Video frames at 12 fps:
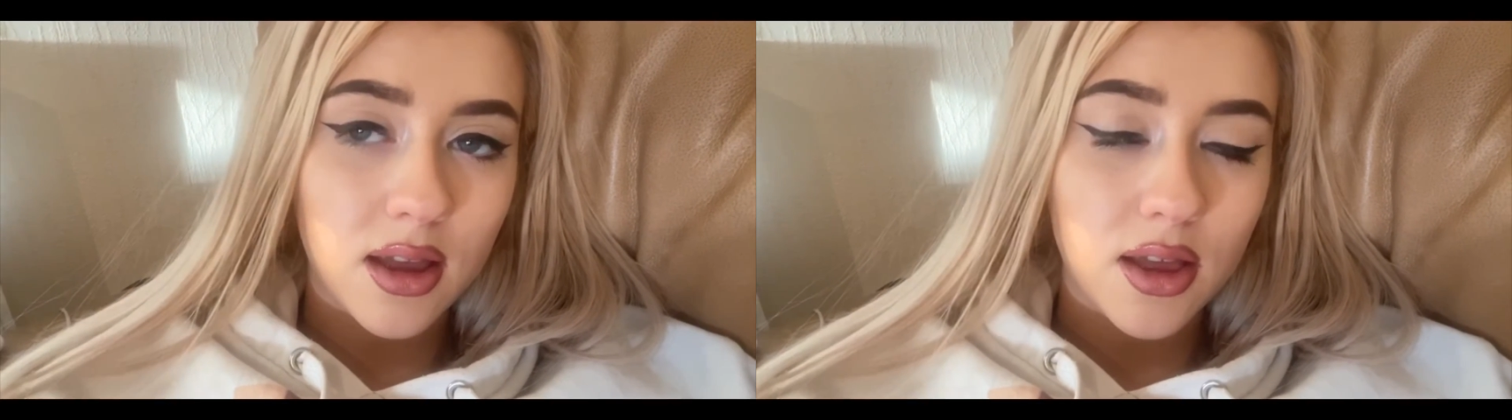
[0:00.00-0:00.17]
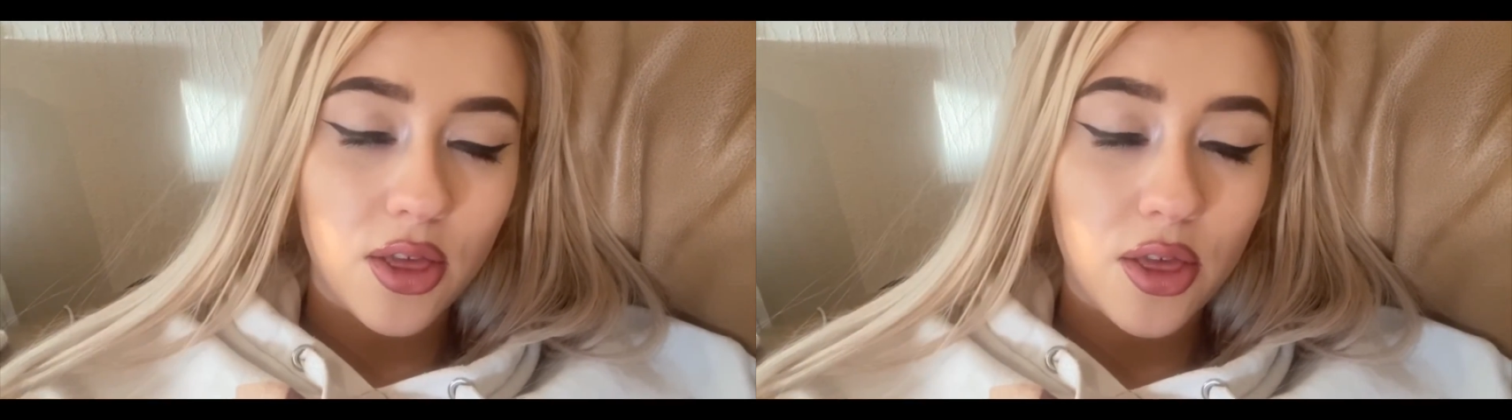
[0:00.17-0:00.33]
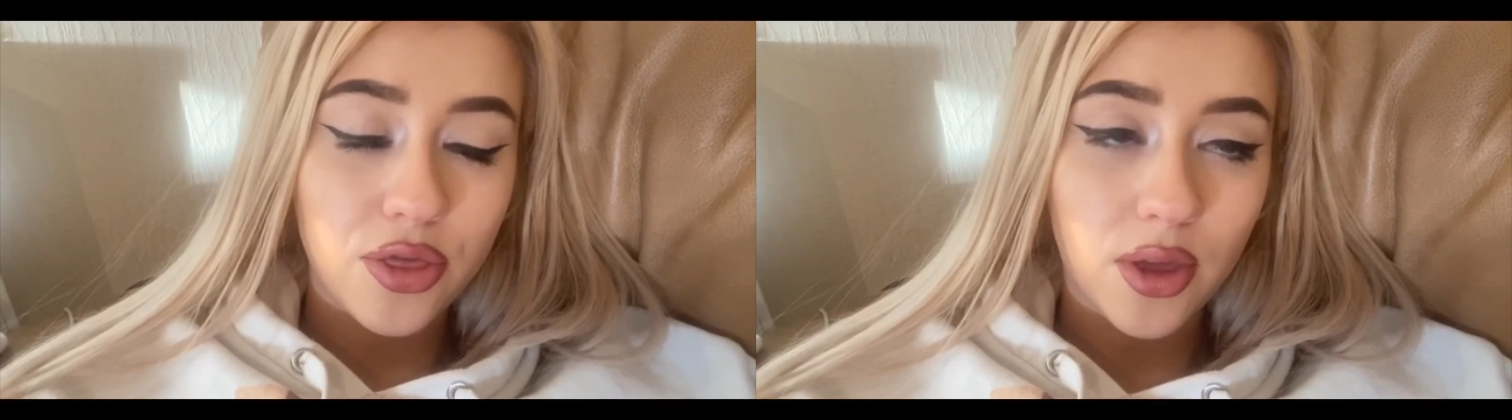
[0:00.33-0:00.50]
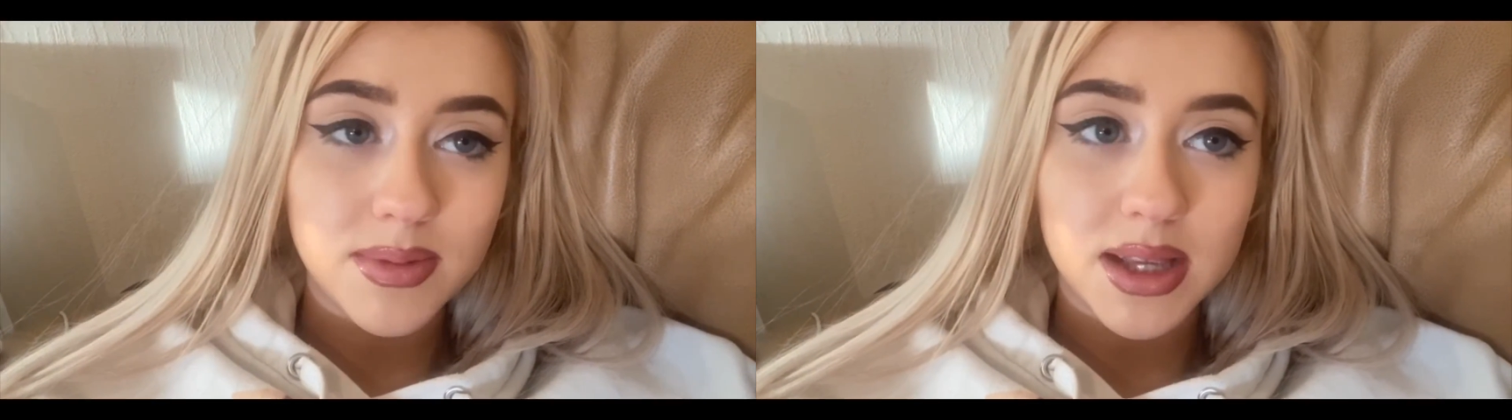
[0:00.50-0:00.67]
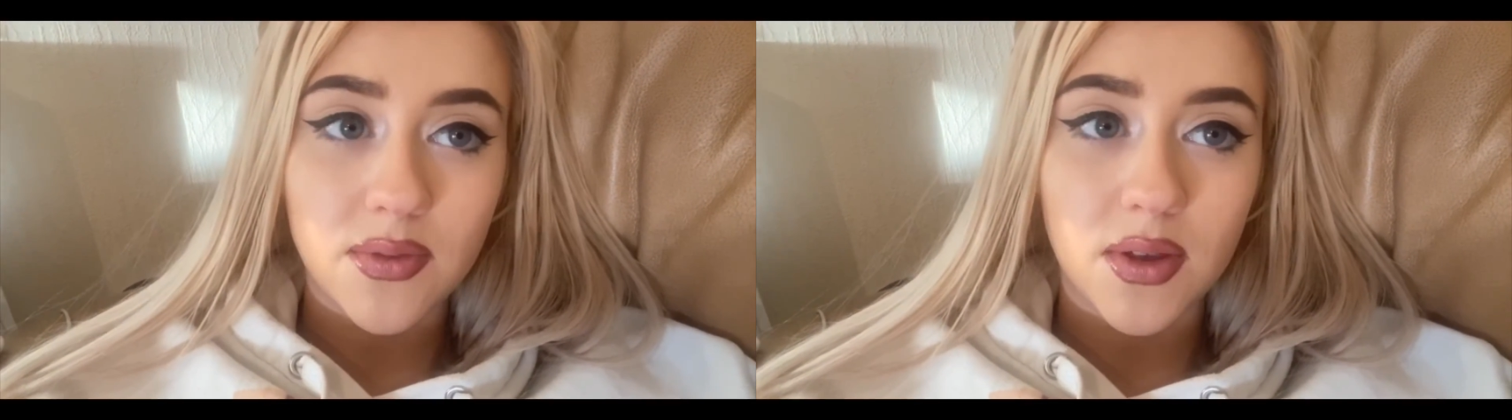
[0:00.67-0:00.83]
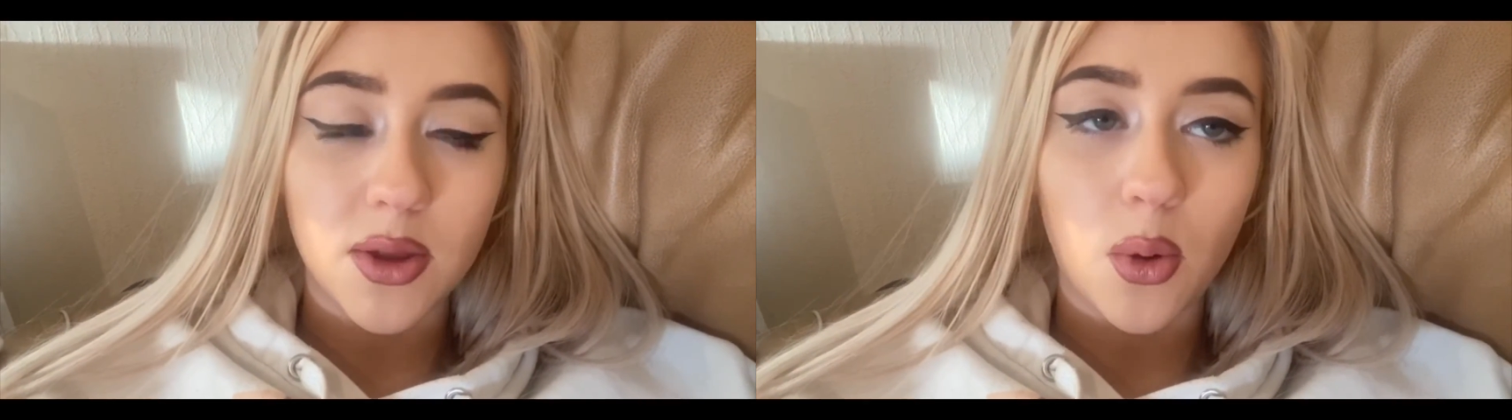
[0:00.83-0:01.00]
thumbs this
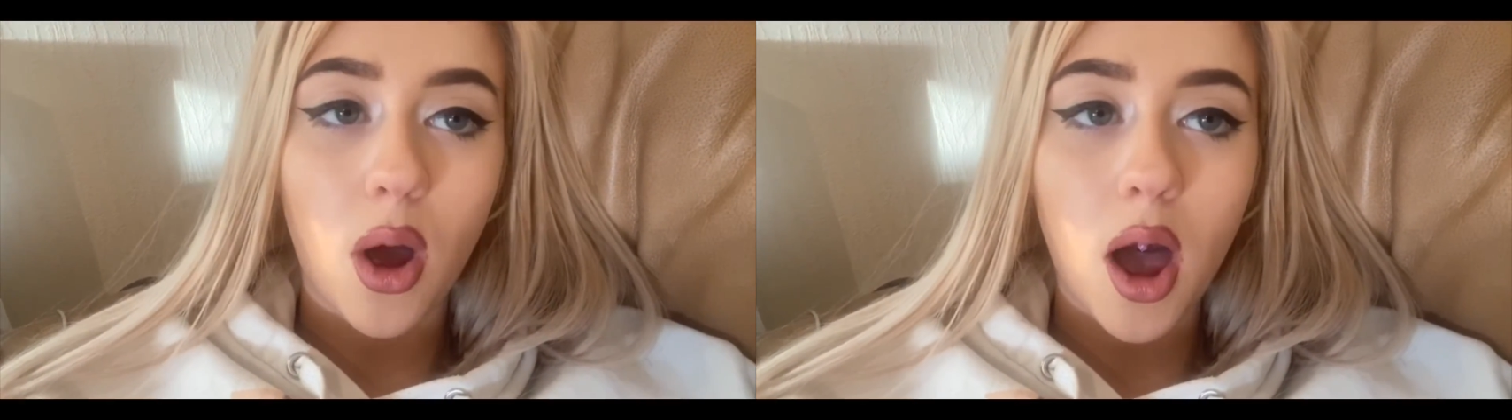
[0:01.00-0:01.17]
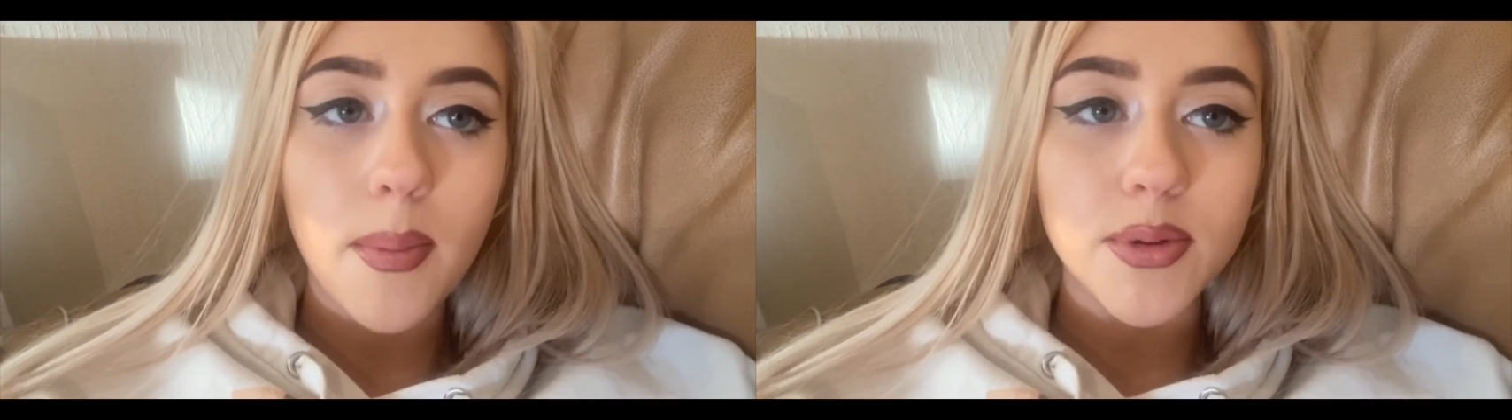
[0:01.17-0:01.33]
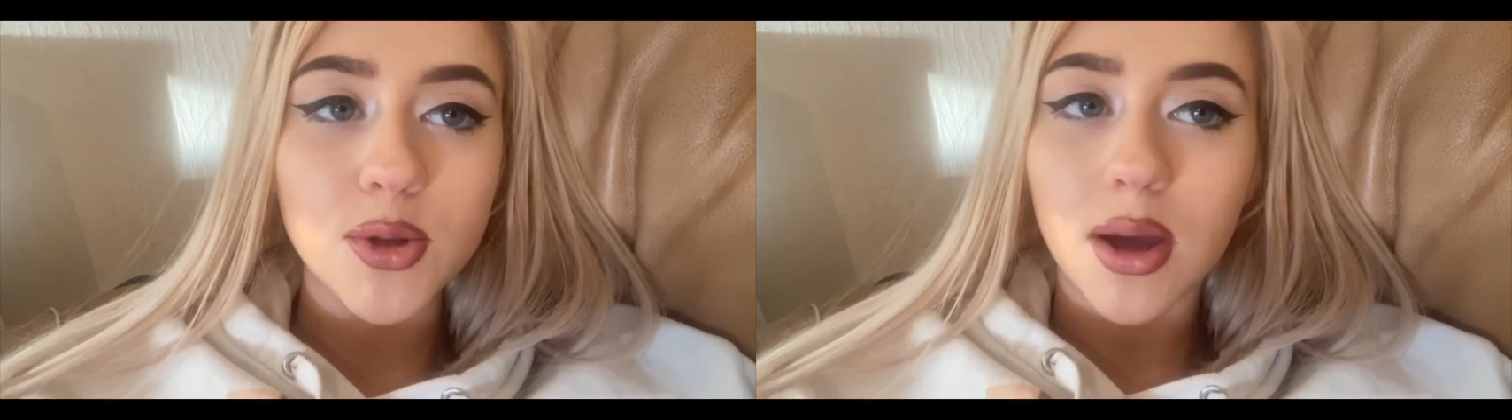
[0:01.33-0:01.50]
video up so I